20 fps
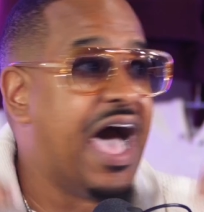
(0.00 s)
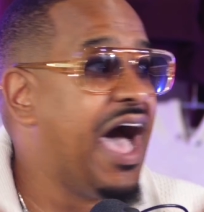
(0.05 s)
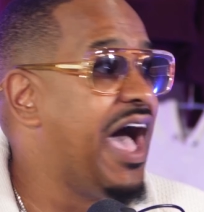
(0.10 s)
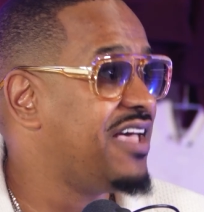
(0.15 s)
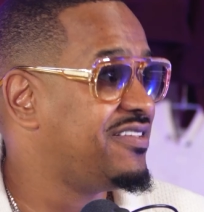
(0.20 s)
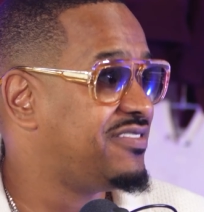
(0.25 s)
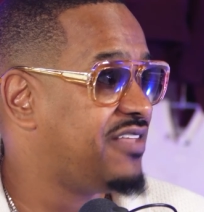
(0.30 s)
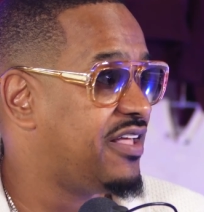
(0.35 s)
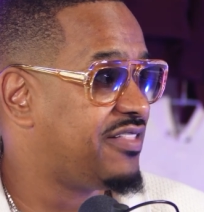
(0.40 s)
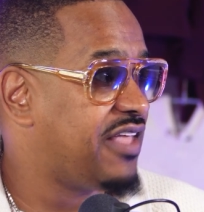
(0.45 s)

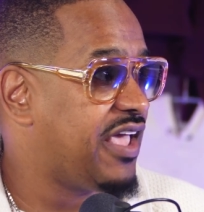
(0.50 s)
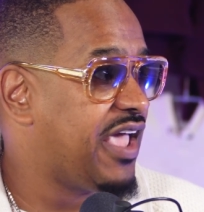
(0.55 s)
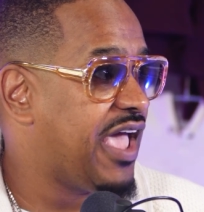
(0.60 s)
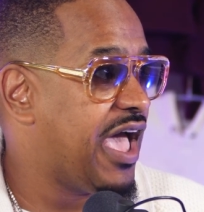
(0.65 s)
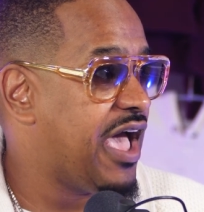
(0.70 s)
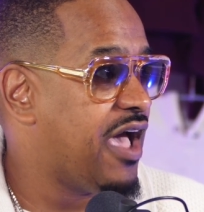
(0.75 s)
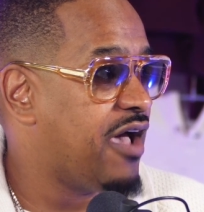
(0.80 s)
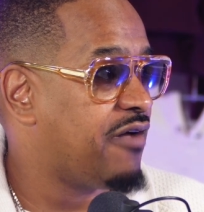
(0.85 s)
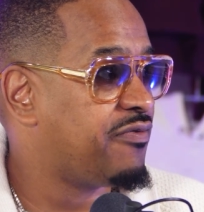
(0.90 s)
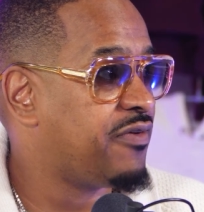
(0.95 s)
eyes that they
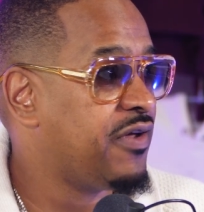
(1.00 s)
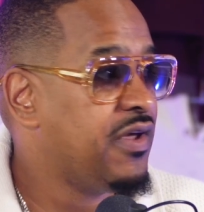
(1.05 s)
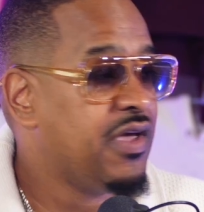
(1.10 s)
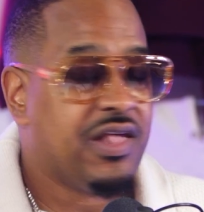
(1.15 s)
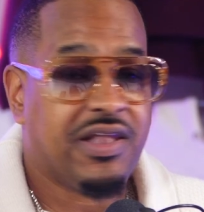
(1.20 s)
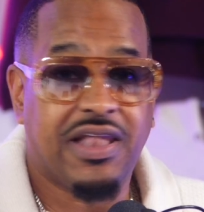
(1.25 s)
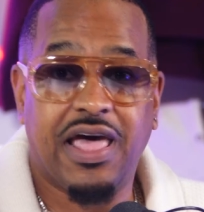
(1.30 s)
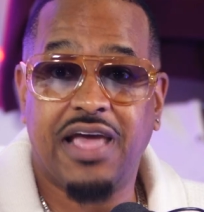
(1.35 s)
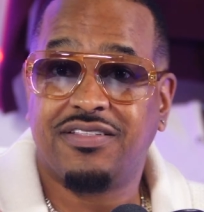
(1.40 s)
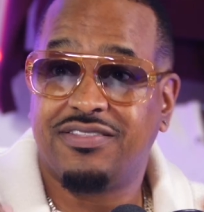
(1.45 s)
have.
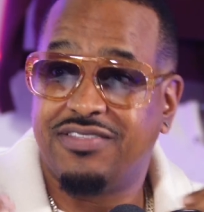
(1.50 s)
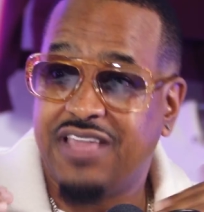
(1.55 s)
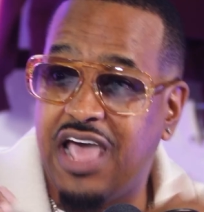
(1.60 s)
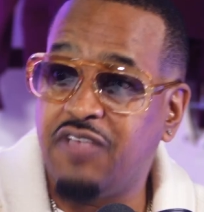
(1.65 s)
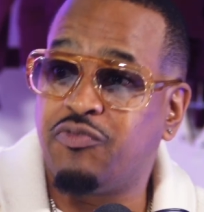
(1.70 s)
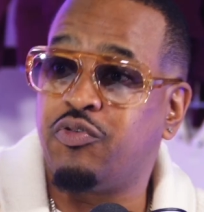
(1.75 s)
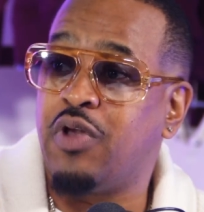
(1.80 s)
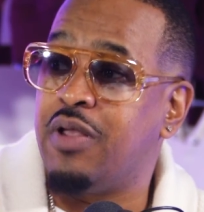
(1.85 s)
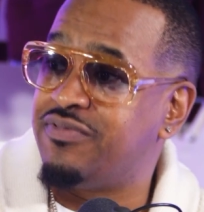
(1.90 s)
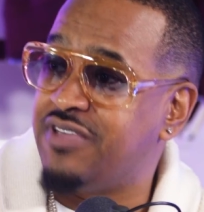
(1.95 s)
Like
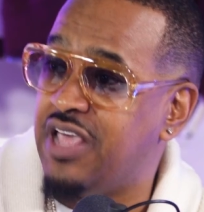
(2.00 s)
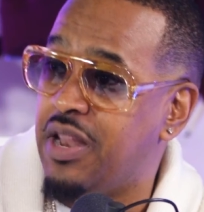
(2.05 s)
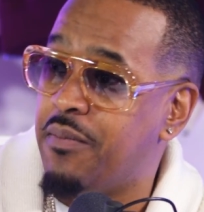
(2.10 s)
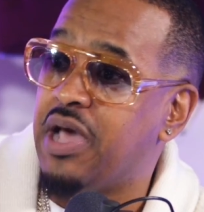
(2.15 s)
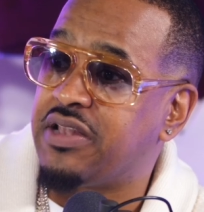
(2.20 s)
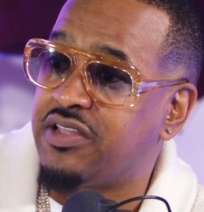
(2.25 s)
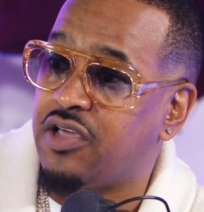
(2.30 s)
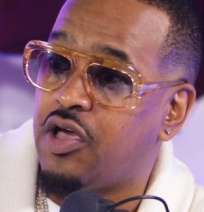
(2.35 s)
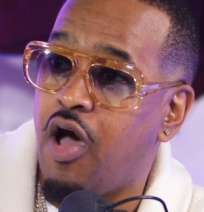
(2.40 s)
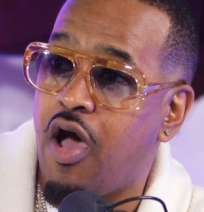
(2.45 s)
that's what I'm saying
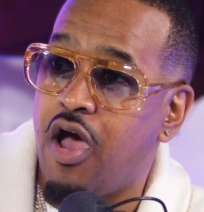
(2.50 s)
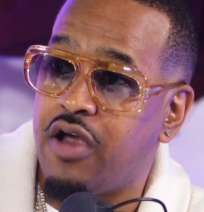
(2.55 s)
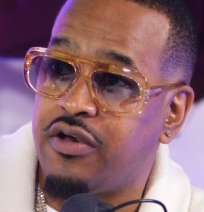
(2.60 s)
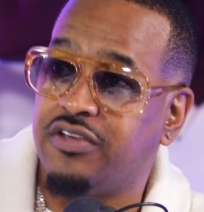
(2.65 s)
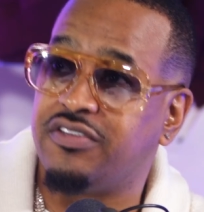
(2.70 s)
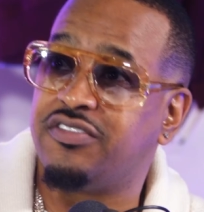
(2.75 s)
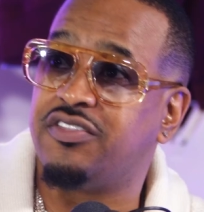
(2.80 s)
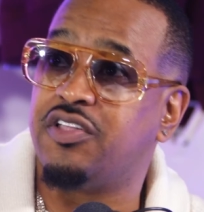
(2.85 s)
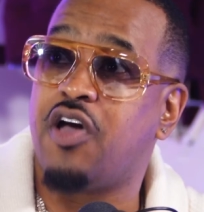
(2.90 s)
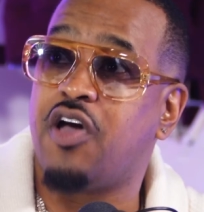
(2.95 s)
about the
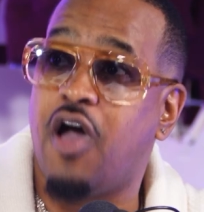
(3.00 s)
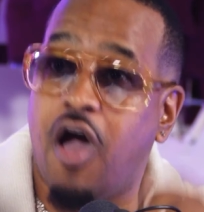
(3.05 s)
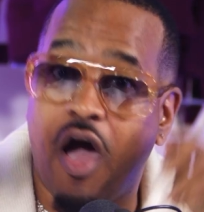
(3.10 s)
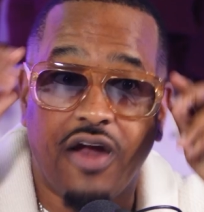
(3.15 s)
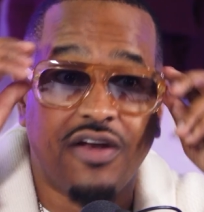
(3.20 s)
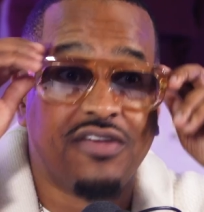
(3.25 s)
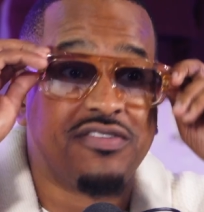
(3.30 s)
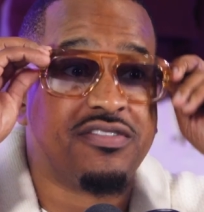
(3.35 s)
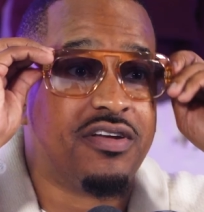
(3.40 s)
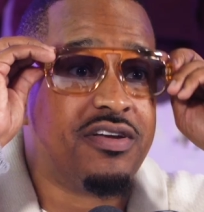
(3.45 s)
Carters. The
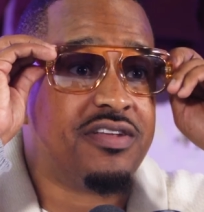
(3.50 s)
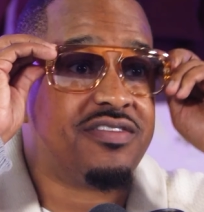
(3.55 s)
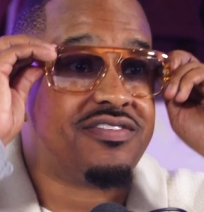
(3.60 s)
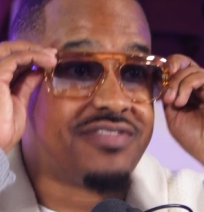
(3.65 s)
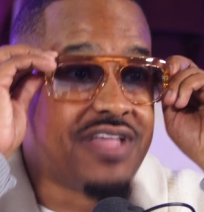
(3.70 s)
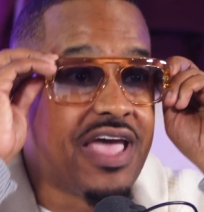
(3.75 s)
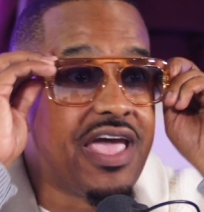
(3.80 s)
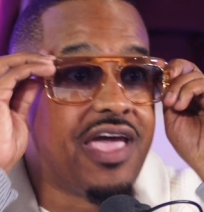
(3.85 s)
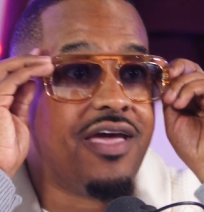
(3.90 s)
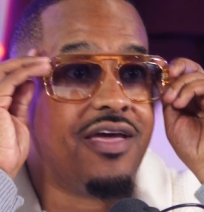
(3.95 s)
Carters
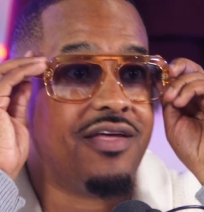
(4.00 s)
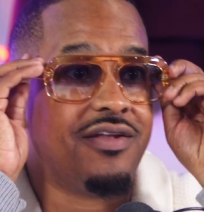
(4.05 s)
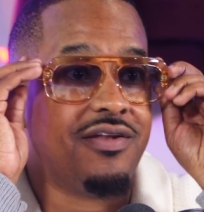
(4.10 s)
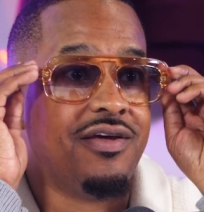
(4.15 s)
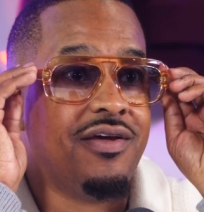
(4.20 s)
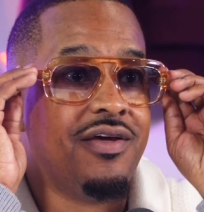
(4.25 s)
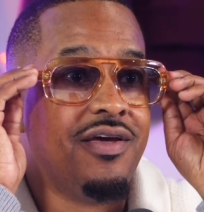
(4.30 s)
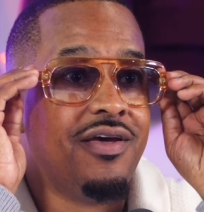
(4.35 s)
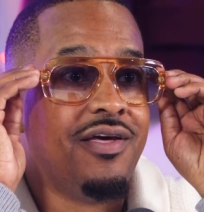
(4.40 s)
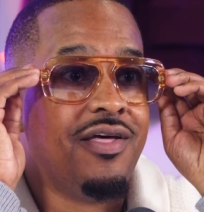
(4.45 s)
understand.